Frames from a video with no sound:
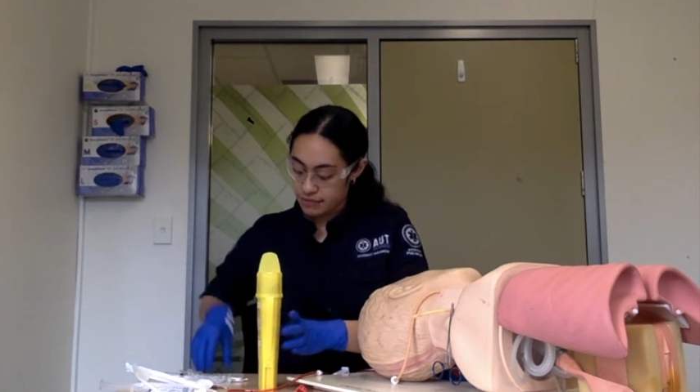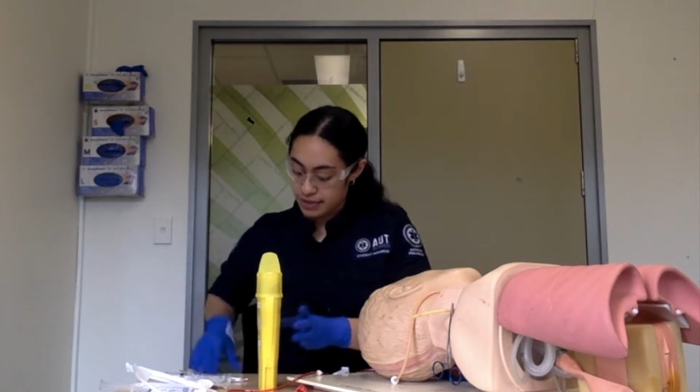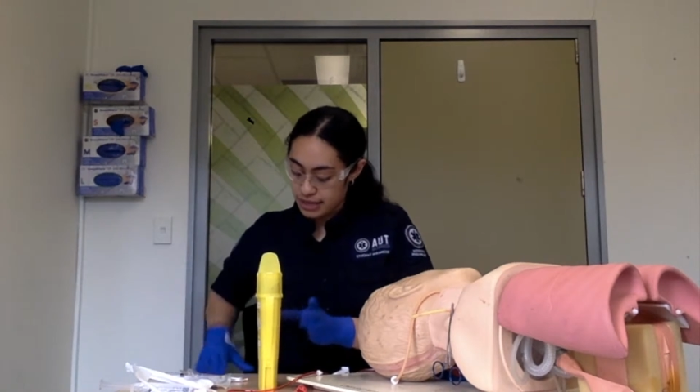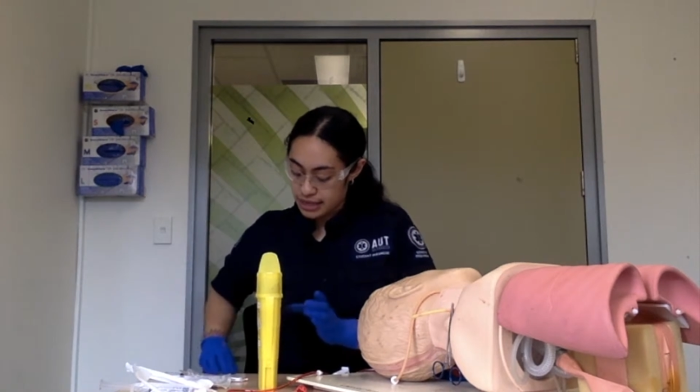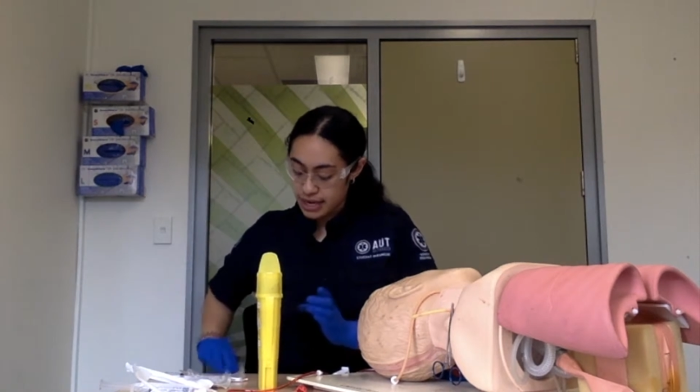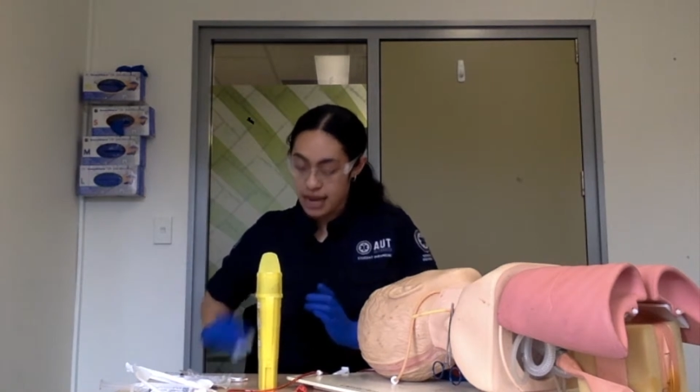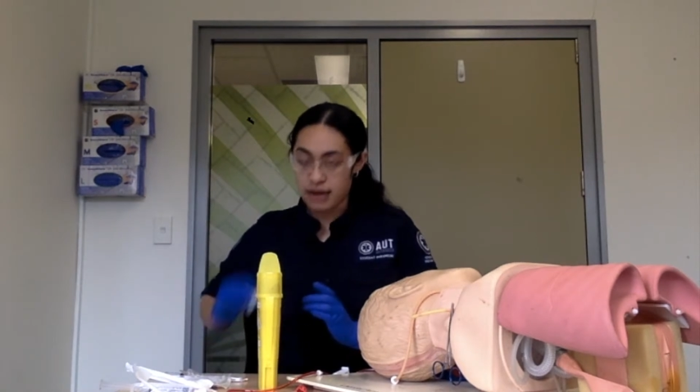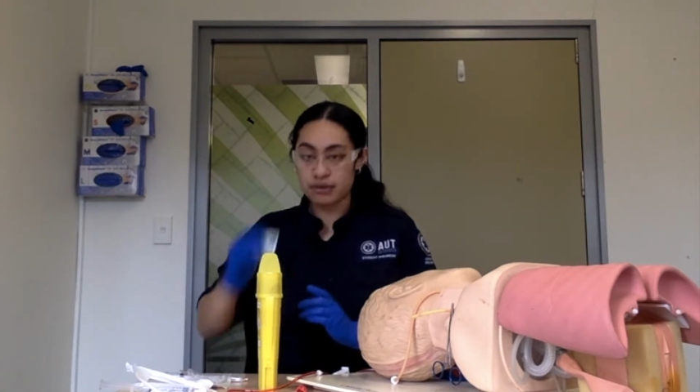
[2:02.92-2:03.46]

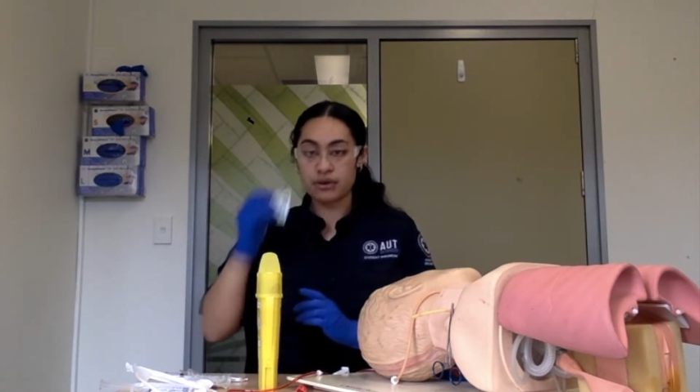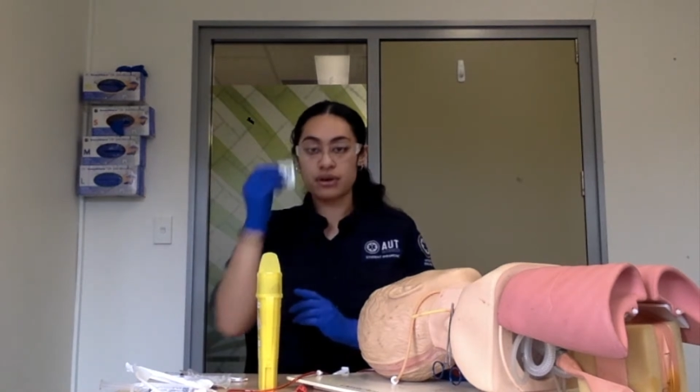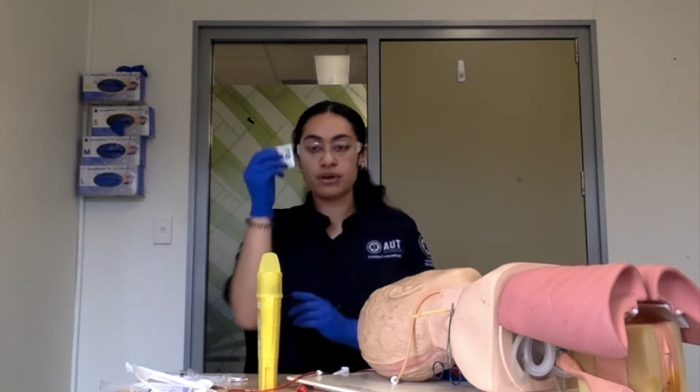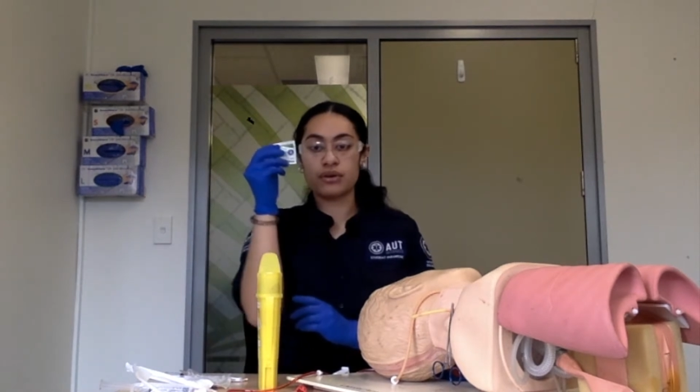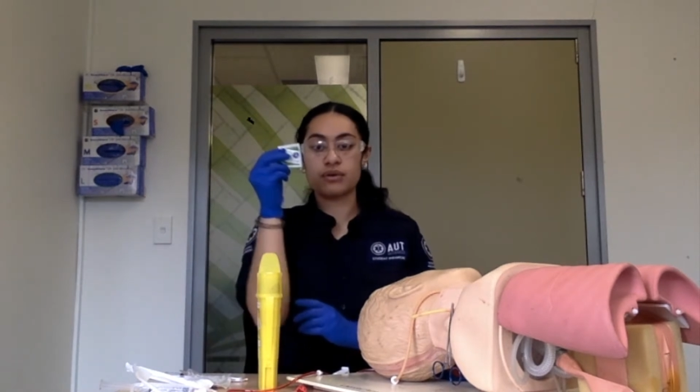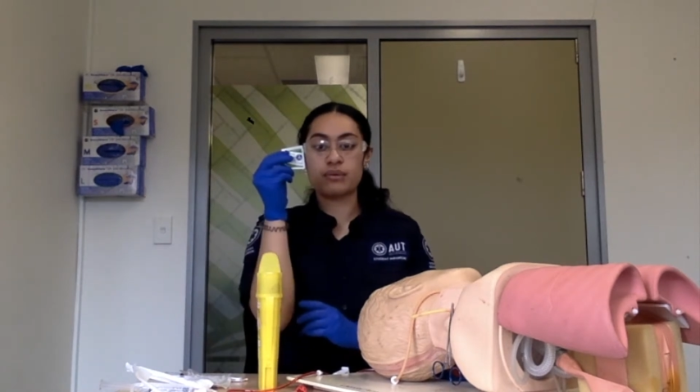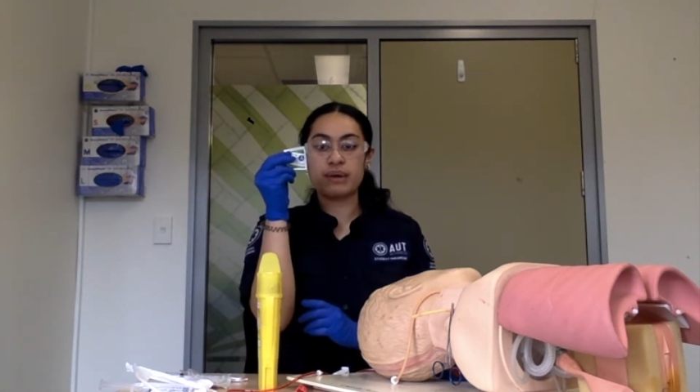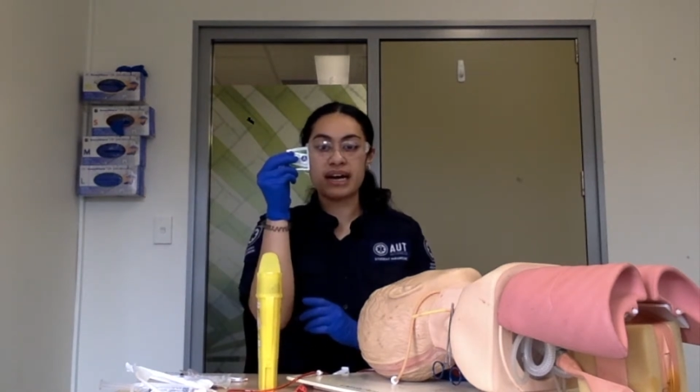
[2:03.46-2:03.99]
an
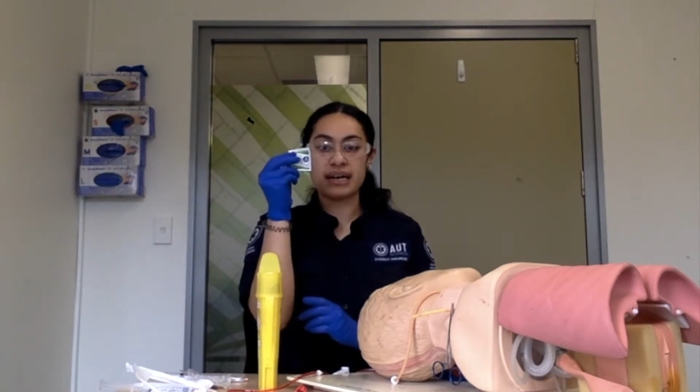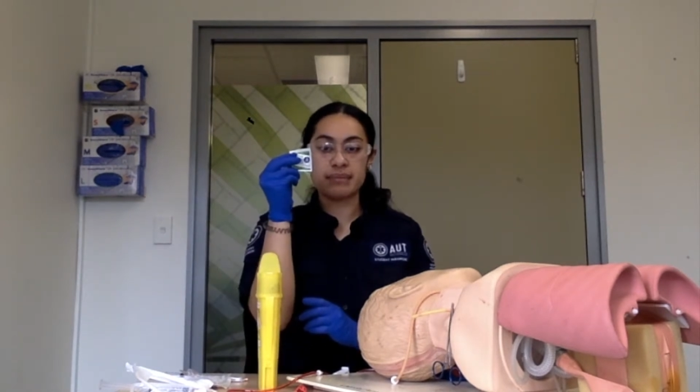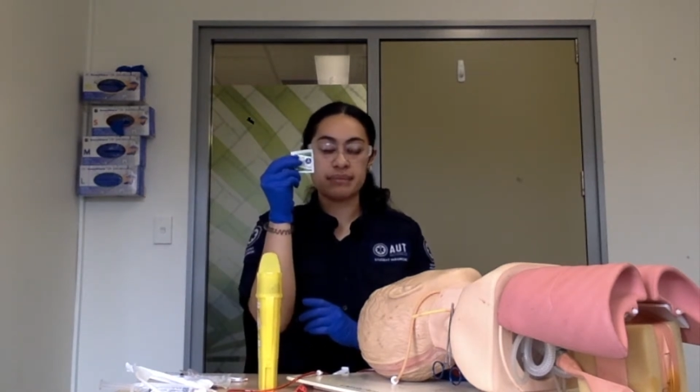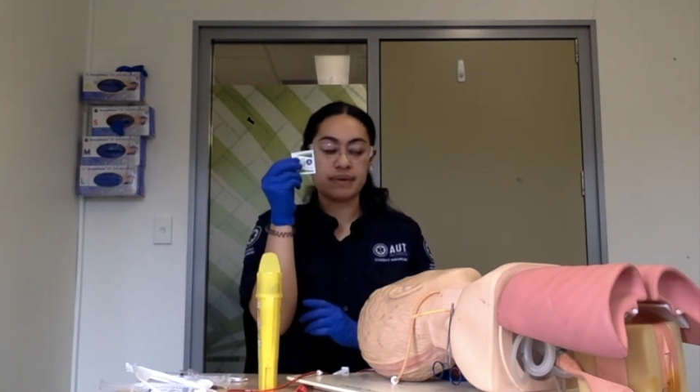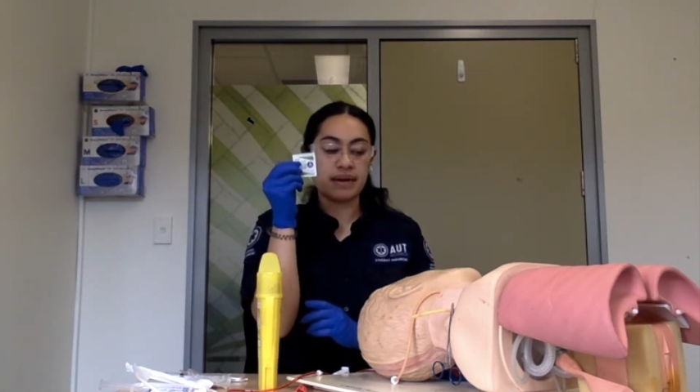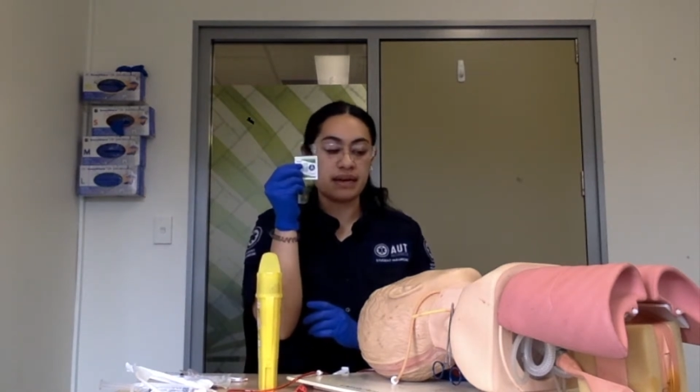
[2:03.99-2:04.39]
alcohol wipe